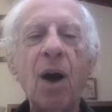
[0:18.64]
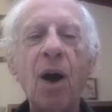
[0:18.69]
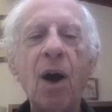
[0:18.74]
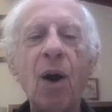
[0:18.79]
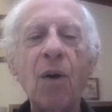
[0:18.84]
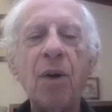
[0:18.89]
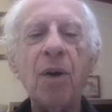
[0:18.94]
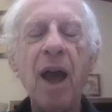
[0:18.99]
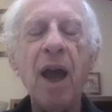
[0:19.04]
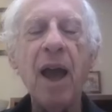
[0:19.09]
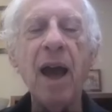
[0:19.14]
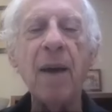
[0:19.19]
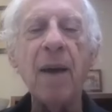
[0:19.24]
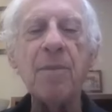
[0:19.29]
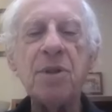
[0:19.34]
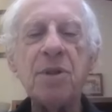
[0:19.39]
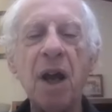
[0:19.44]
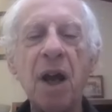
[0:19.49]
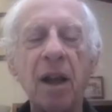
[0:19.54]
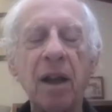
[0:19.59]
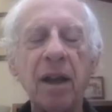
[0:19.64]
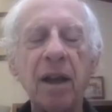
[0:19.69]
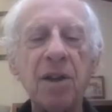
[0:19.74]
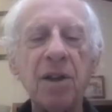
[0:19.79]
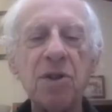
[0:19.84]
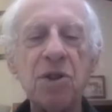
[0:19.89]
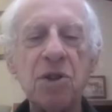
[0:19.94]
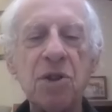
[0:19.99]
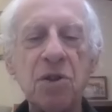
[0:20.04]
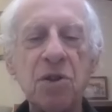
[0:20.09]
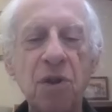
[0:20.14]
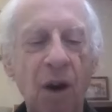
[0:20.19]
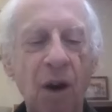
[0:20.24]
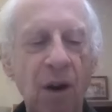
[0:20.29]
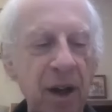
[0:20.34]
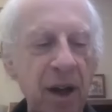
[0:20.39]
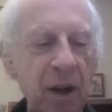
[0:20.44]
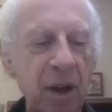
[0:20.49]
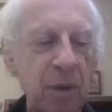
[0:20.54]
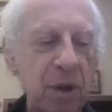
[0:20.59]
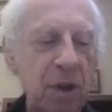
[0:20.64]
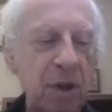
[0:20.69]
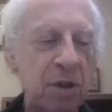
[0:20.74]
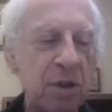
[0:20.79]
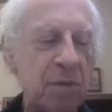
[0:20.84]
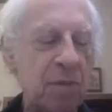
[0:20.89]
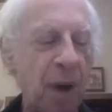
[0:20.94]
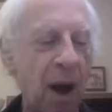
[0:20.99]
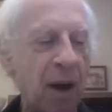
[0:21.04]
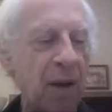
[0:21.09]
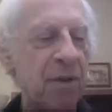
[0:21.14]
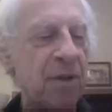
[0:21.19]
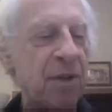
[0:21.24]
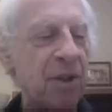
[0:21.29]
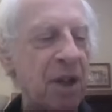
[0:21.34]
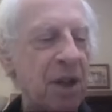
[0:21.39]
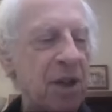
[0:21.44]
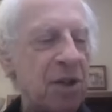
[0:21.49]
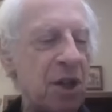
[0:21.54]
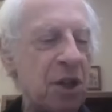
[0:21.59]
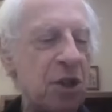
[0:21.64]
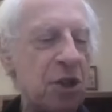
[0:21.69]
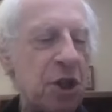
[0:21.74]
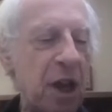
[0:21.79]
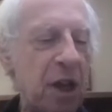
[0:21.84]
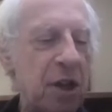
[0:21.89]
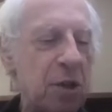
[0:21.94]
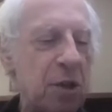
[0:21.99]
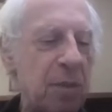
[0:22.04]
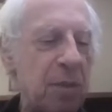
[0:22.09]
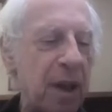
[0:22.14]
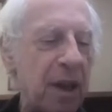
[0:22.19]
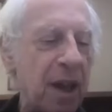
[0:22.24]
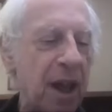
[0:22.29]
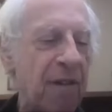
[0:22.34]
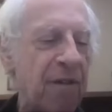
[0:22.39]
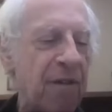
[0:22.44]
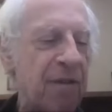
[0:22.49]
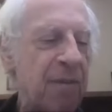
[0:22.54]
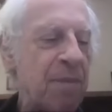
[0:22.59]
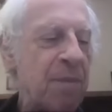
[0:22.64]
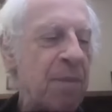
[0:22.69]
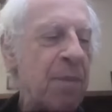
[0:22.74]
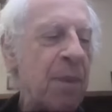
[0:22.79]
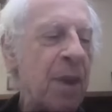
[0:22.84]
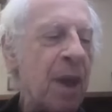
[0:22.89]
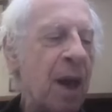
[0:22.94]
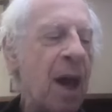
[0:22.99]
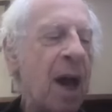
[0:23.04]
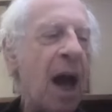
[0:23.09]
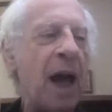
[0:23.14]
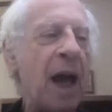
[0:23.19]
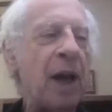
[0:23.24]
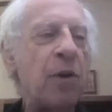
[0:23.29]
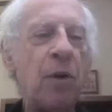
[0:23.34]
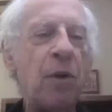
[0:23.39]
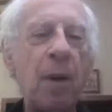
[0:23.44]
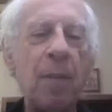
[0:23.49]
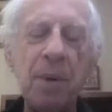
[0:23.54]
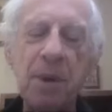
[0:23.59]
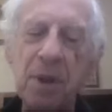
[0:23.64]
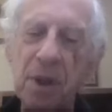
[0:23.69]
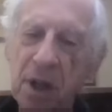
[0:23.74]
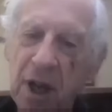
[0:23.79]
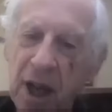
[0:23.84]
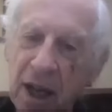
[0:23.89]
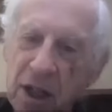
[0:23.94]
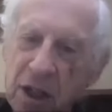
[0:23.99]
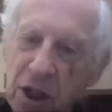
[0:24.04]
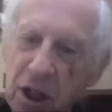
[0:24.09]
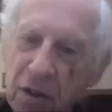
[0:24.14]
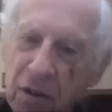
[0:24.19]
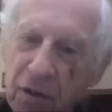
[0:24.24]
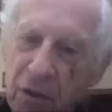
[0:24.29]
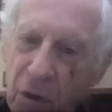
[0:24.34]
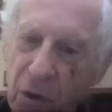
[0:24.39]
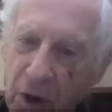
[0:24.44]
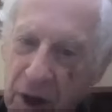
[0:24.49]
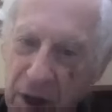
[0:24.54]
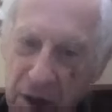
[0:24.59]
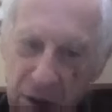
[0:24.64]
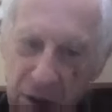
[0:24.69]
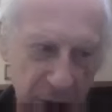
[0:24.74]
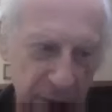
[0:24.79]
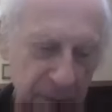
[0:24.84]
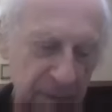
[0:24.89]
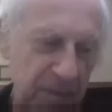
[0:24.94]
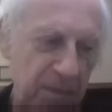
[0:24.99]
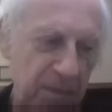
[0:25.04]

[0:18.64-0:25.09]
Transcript: Okay, I'm telling a story which about things that changed my life. I grew up in the 1940s,